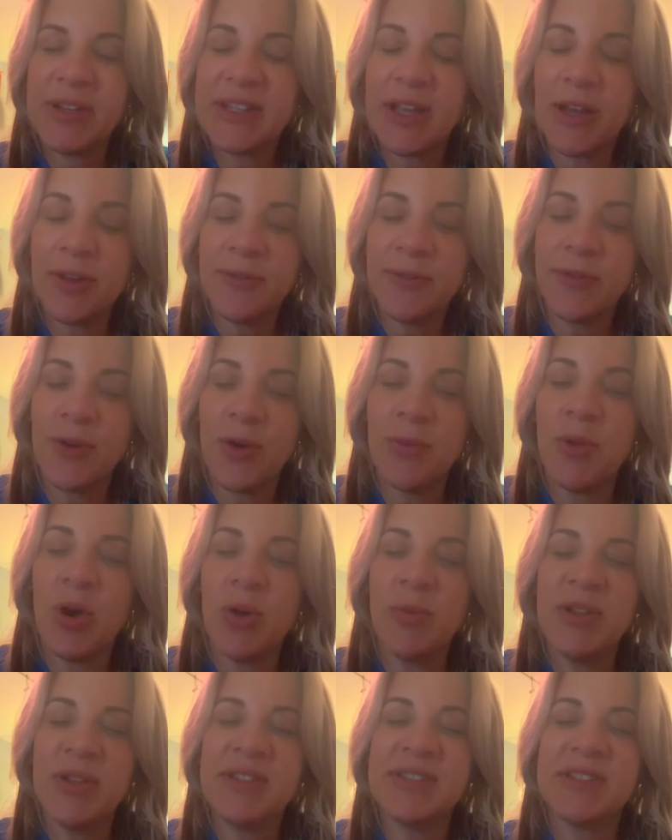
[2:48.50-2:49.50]
down for a
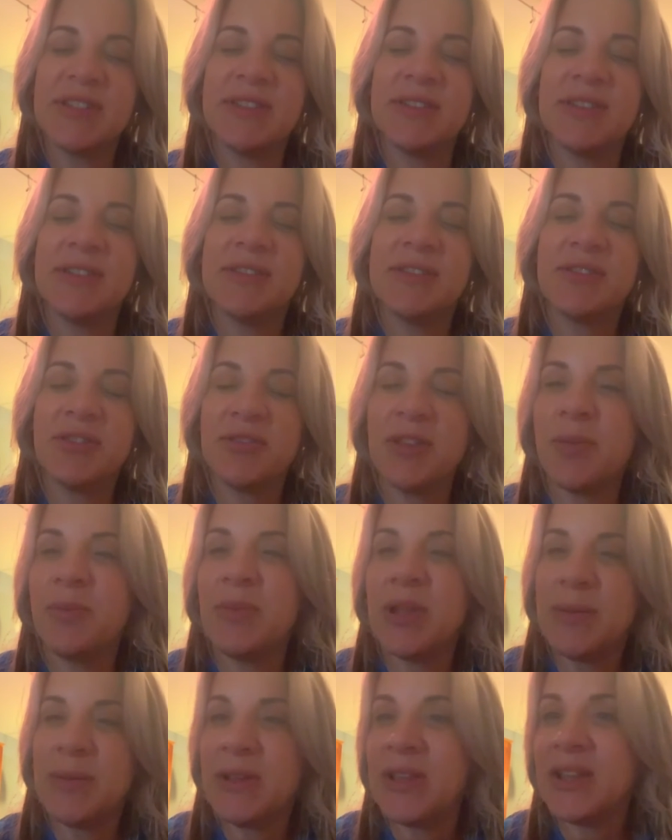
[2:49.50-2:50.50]
moment so that
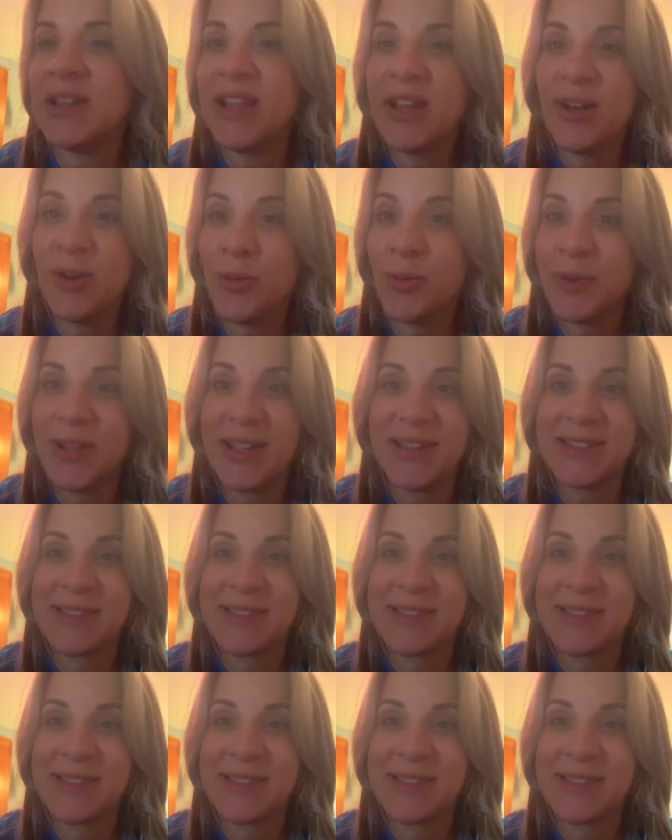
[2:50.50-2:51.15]
maybe later we can